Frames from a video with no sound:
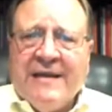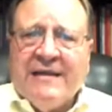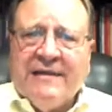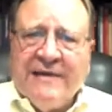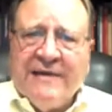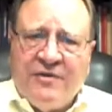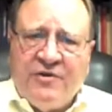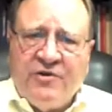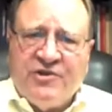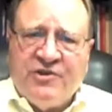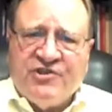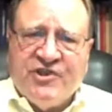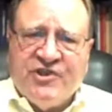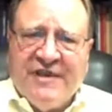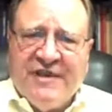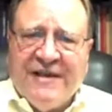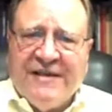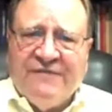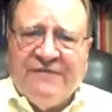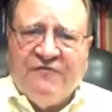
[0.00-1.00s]

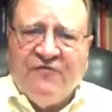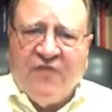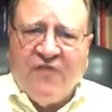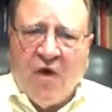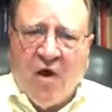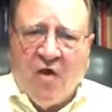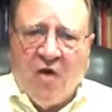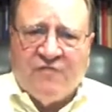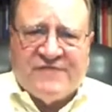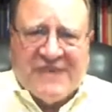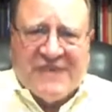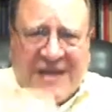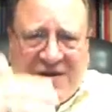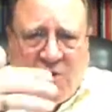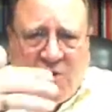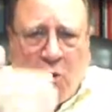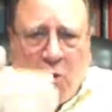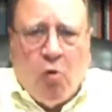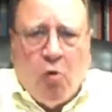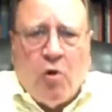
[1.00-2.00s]
Liturgy involves
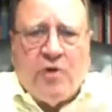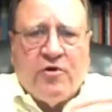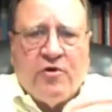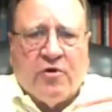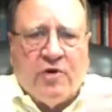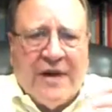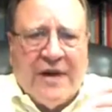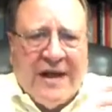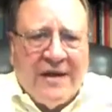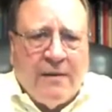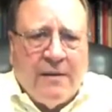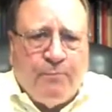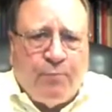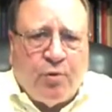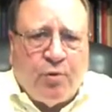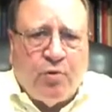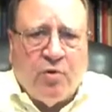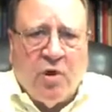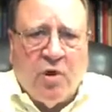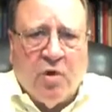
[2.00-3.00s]
an order, an
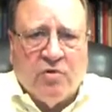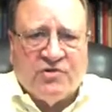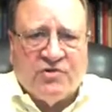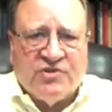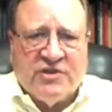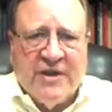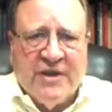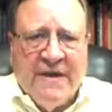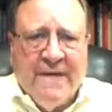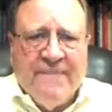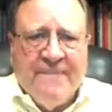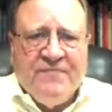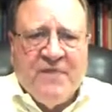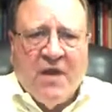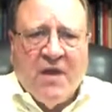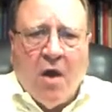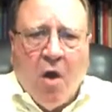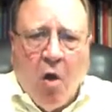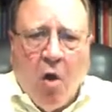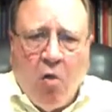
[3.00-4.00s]
approach.
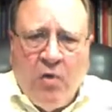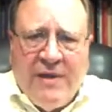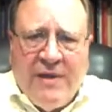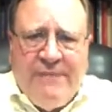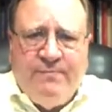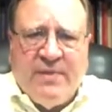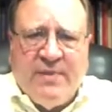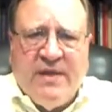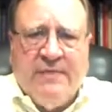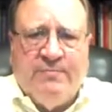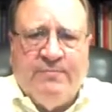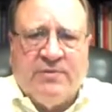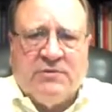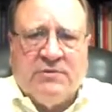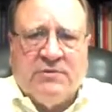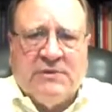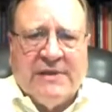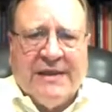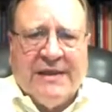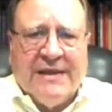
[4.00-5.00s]
Holy
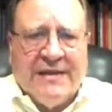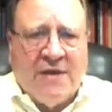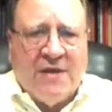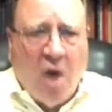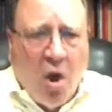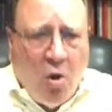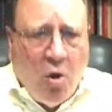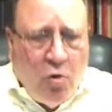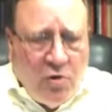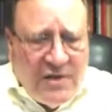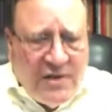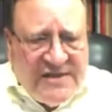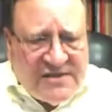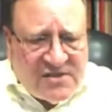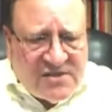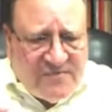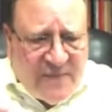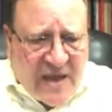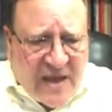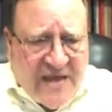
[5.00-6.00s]
people in holy
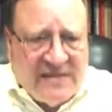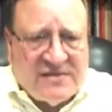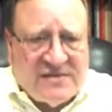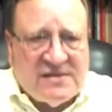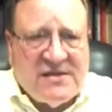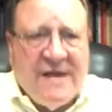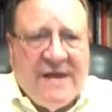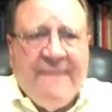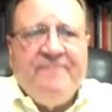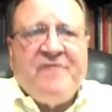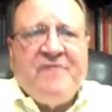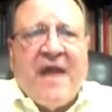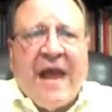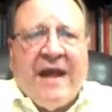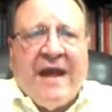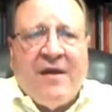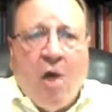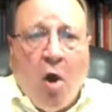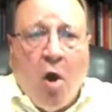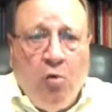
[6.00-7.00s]
space
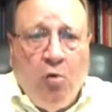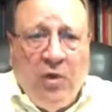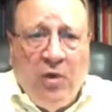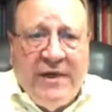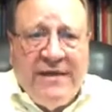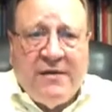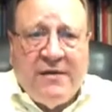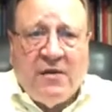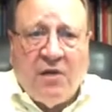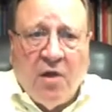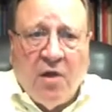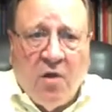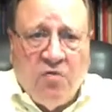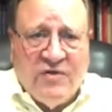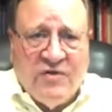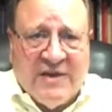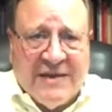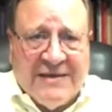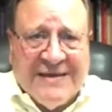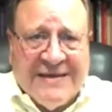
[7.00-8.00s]
and holy
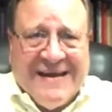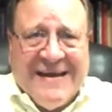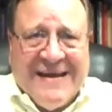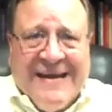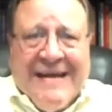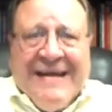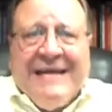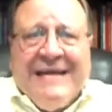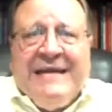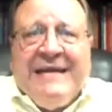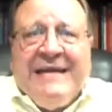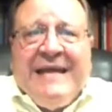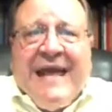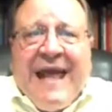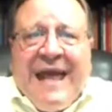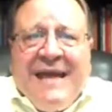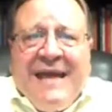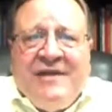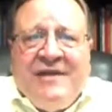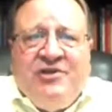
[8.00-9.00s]
clothing,
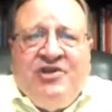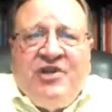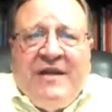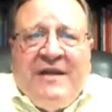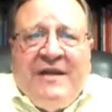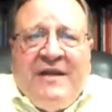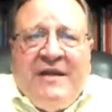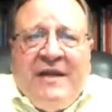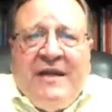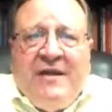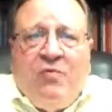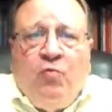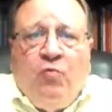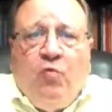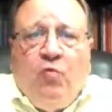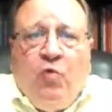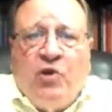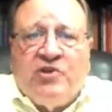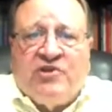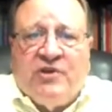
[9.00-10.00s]
engaging in
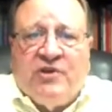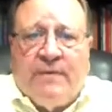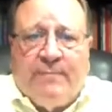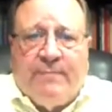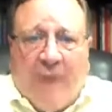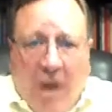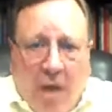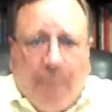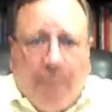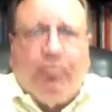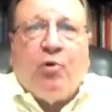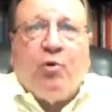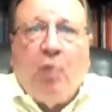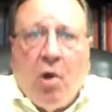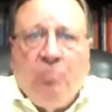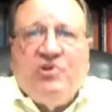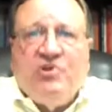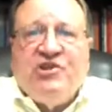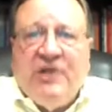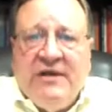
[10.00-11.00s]
worship,
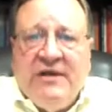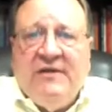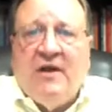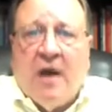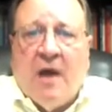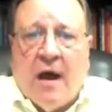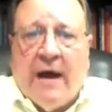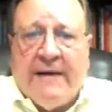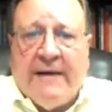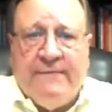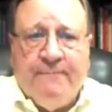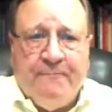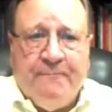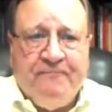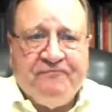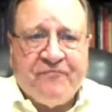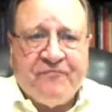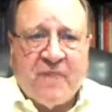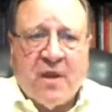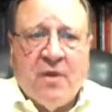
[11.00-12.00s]
approaching God
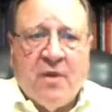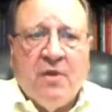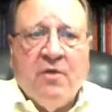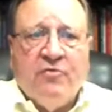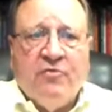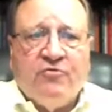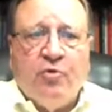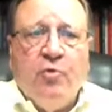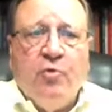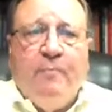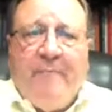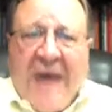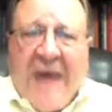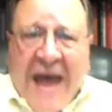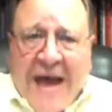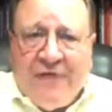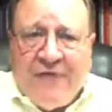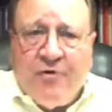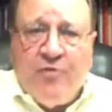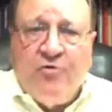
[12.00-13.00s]
through
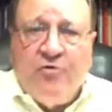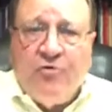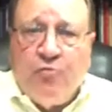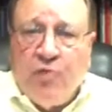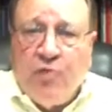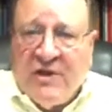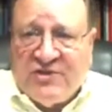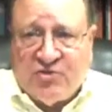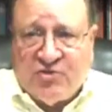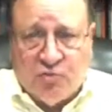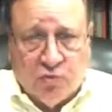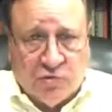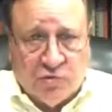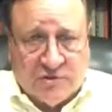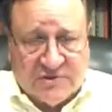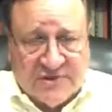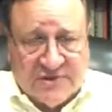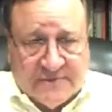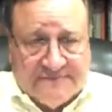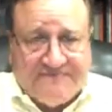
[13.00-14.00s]
patterned
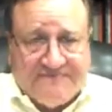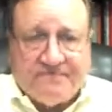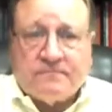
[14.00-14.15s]
rituals